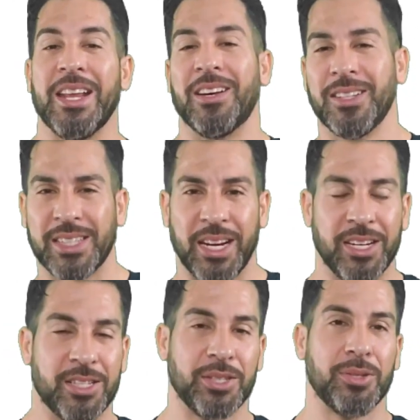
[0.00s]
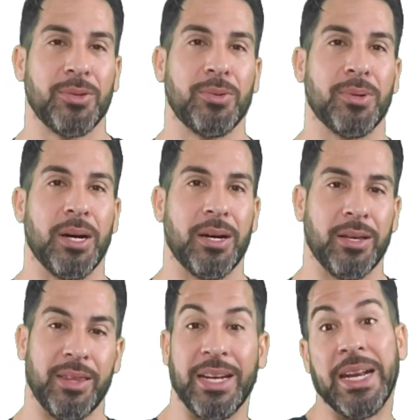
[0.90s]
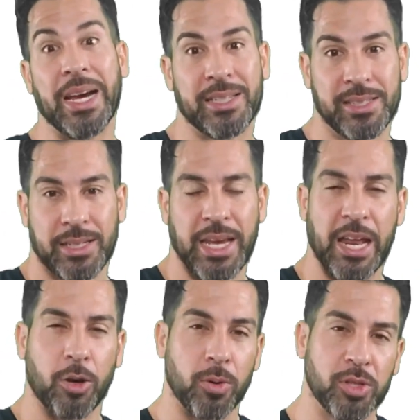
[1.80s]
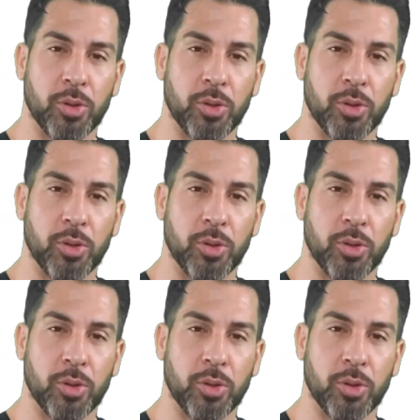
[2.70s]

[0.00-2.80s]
Now let's get into the next category,